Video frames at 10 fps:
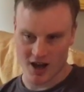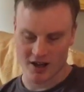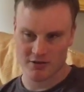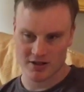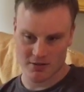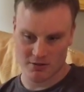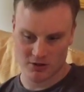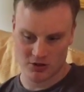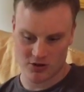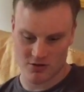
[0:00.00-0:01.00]
He was
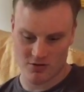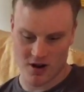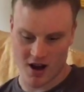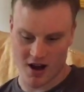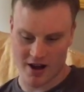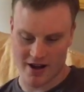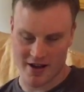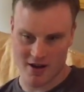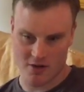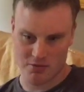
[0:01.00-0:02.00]
able to
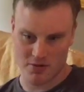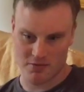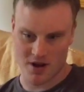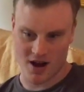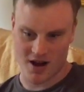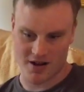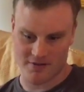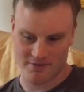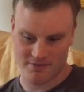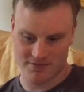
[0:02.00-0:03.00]
help
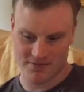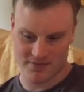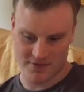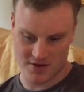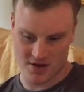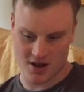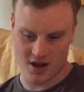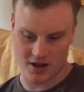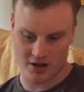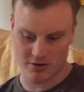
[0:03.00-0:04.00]
him.
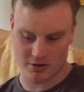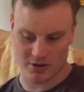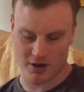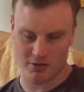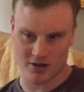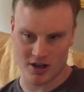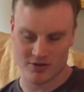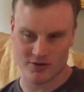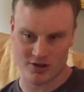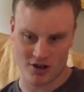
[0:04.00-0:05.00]
He was able to come to his
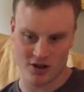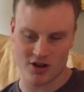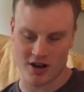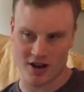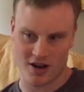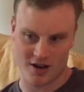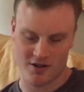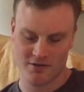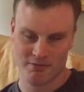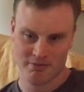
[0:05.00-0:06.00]
house for dinner,
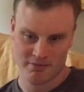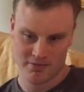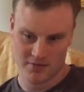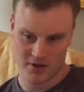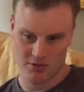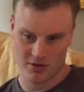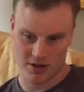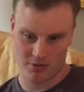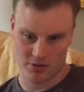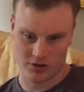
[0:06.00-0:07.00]
and he was
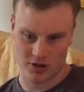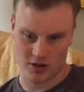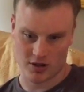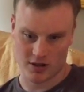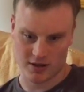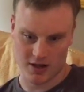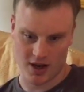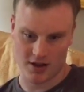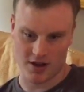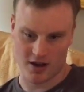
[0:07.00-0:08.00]
able to
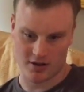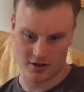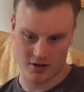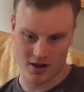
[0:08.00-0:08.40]
say that